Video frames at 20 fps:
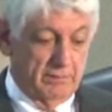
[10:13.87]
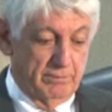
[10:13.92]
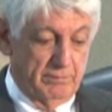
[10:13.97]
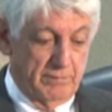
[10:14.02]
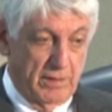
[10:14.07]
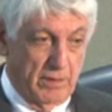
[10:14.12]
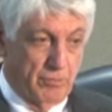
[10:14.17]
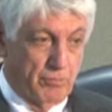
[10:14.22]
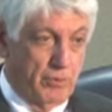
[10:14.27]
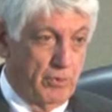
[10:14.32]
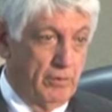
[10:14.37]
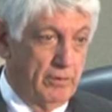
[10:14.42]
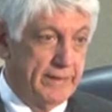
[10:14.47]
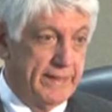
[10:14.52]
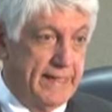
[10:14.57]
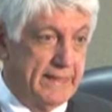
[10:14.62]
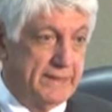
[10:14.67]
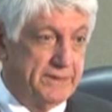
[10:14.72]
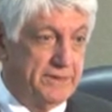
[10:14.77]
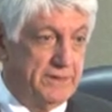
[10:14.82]
They'll rule
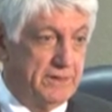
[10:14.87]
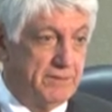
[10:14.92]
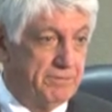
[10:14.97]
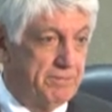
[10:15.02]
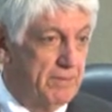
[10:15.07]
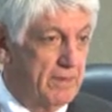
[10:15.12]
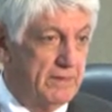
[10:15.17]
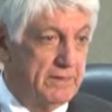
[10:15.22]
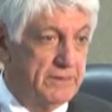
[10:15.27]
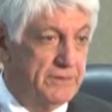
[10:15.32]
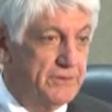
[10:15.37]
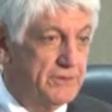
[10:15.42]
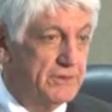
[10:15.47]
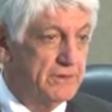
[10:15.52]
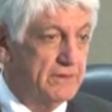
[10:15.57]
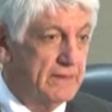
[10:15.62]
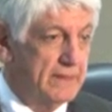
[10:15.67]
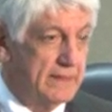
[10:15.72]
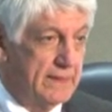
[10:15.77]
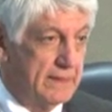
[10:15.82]
against you in front of the
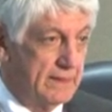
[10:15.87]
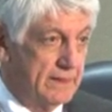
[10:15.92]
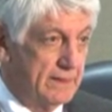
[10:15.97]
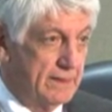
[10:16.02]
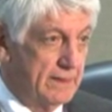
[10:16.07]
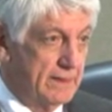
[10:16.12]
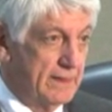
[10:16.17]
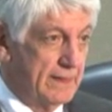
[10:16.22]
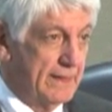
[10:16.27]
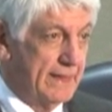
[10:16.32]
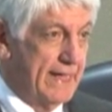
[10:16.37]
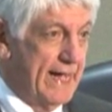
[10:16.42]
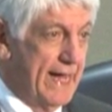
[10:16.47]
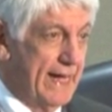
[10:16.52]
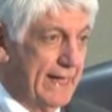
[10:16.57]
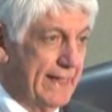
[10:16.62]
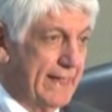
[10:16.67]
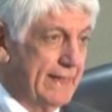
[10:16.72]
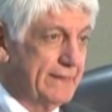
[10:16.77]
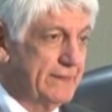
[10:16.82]
jury and kind
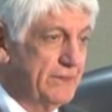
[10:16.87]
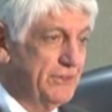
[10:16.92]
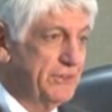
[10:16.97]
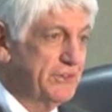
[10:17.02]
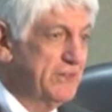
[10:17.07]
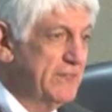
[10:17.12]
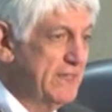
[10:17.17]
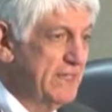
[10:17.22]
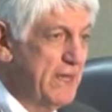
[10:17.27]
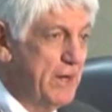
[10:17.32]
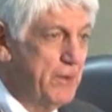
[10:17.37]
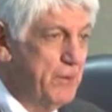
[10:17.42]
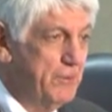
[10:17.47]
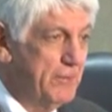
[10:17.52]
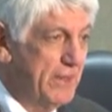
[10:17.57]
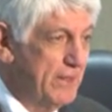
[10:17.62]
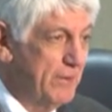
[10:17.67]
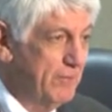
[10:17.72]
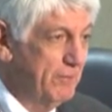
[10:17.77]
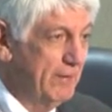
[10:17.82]
of let the jury know
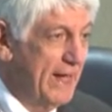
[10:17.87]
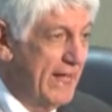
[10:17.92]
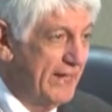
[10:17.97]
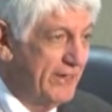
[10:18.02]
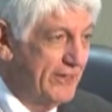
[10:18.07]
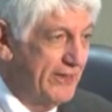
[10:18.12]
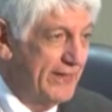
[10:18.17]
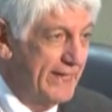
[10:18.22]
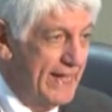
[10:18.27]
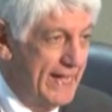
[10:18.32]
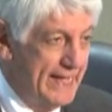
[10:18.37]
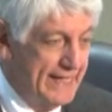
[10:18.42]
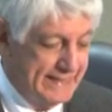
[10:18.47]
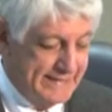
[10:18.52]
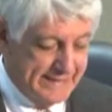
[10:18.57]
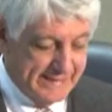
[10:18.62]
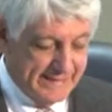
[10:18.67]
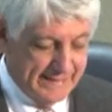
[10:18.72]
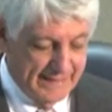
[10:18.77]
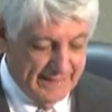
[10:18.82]
they don't like your
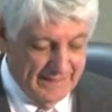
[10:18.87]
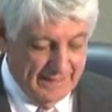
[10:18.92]
case.